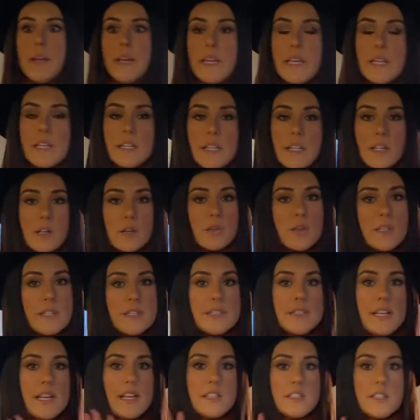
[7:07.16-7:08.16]
get like a
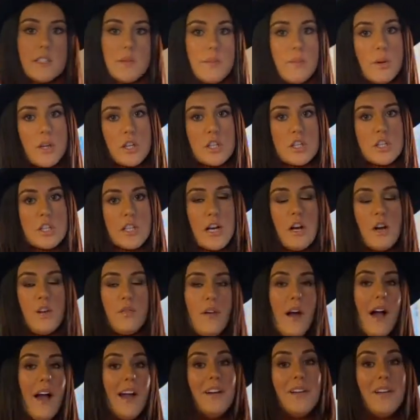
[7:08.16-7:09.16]
recessed
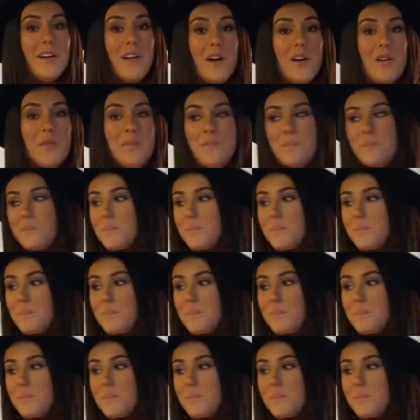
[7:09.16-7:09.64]
bookshelf. I don't know.